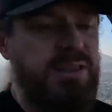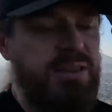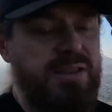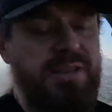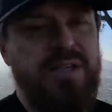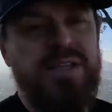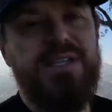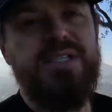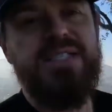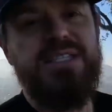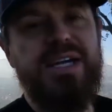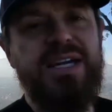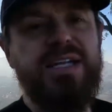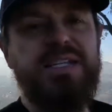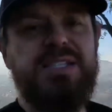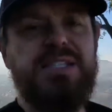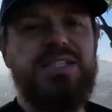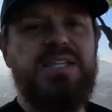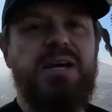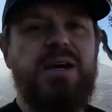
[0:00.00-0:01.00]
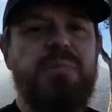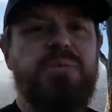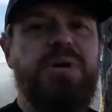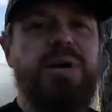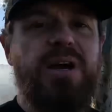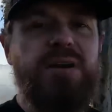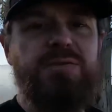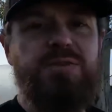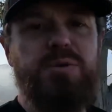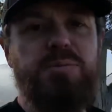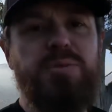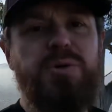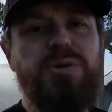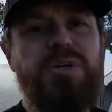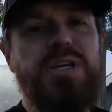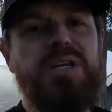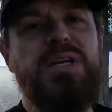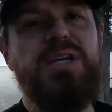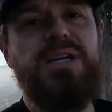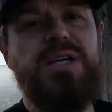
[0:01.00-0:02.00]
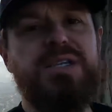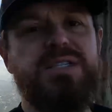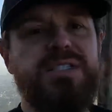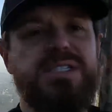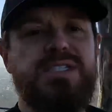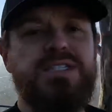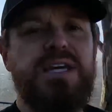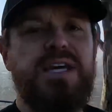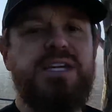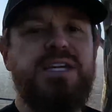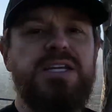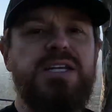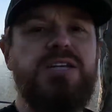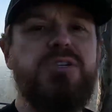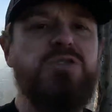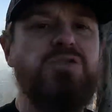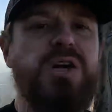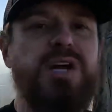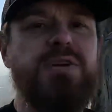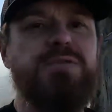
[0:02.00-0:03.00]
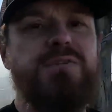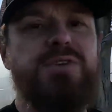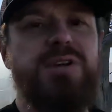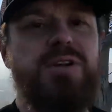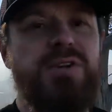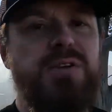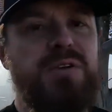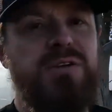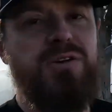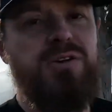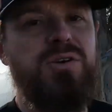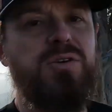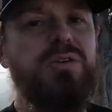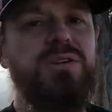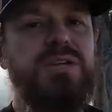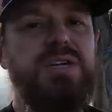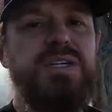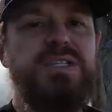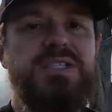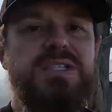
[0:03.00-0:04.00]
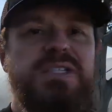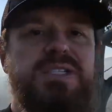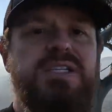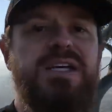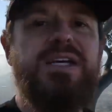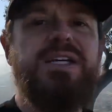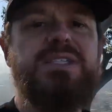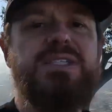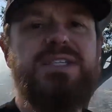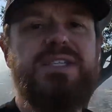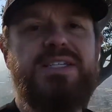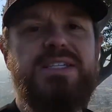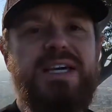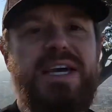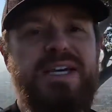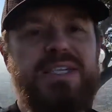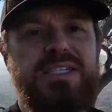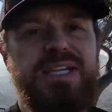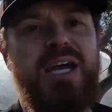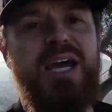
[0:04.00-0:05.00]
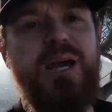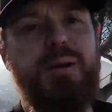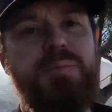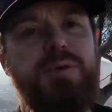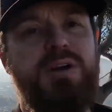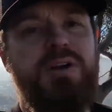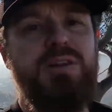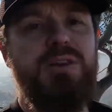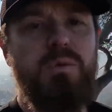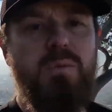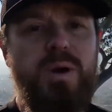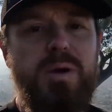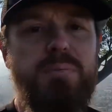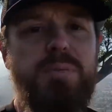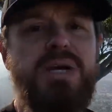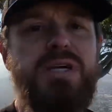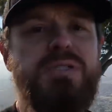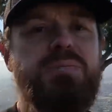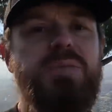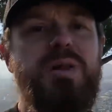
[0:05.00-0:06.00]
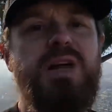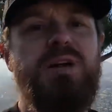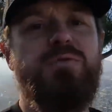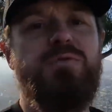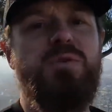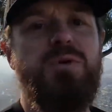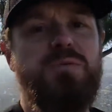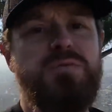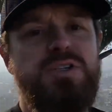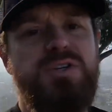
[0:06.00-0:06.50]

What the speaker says: Then the second step after booking is assigning a driver. Now, that currently as it stands, this has to happen on the web-based platform.